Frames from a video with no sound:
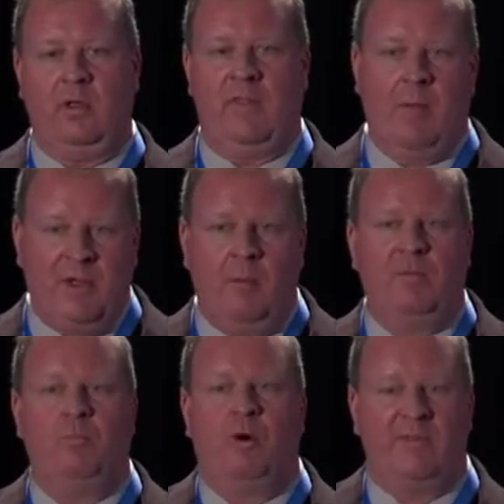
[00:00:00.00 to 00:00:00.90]
That
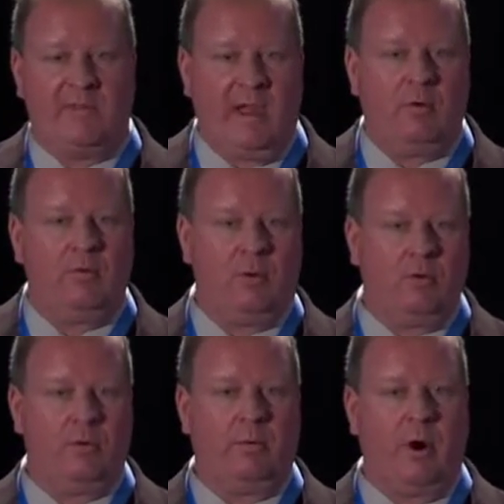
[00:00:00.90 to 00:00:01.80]
becomes more of a
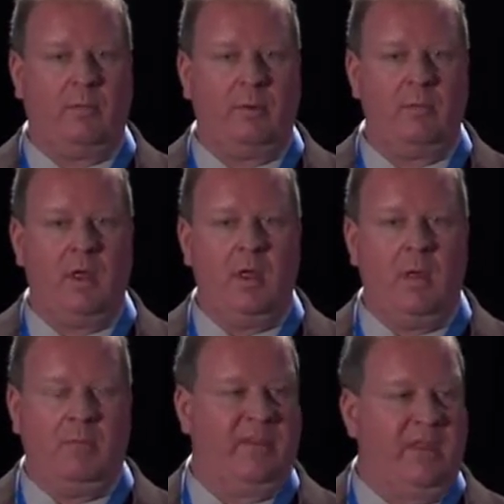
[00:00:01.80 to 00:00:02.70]
psychosocial problem.
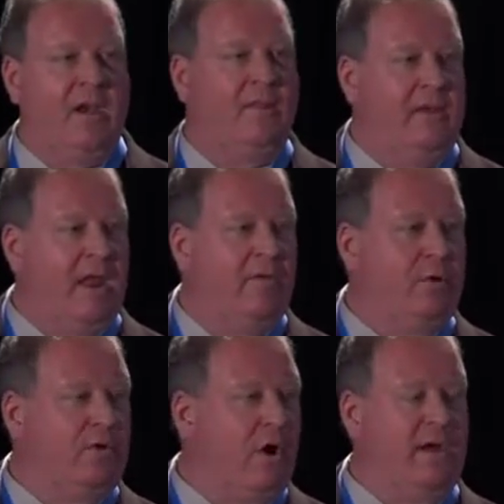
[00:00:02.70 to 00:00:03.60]
But at the end of the day, if
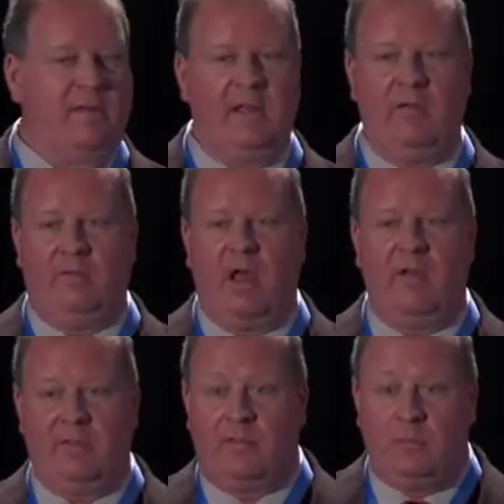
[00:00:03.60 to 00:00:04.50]
you're trying to save
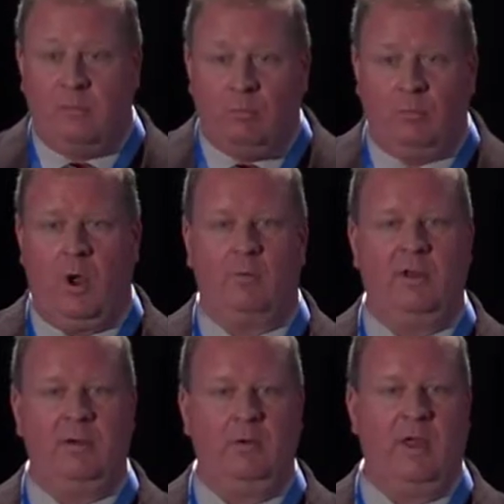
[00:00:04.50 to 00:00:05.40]
lives, it's not
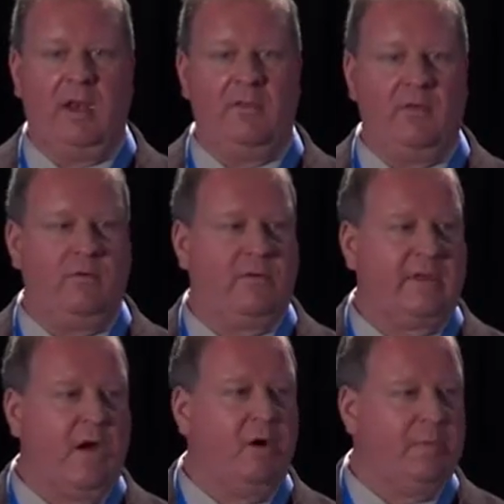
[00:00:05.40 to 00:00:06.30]
really doing anything if you're
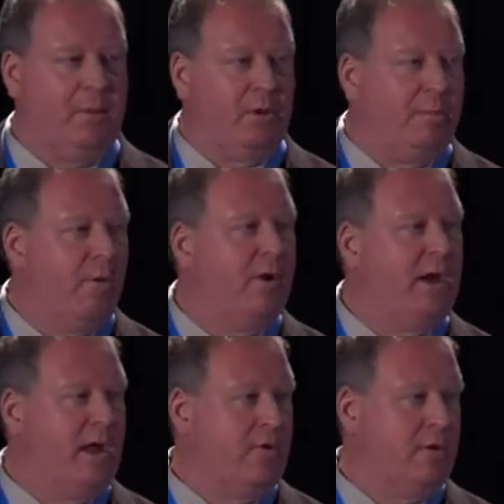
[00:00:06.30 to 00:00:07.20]
scaring people about
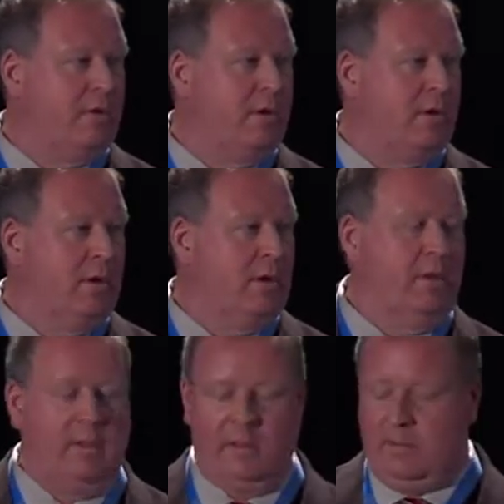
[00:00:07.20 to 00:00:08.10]
radiation.
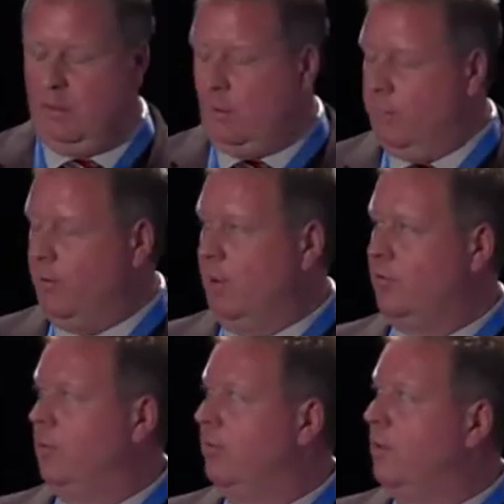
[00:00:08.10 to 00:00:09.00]
That's the
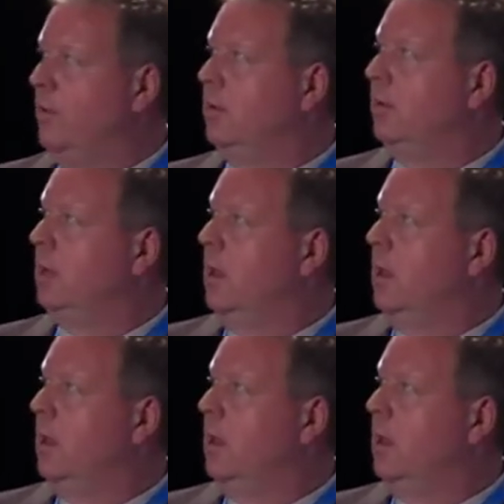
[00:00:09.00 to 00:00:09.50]
overarching point.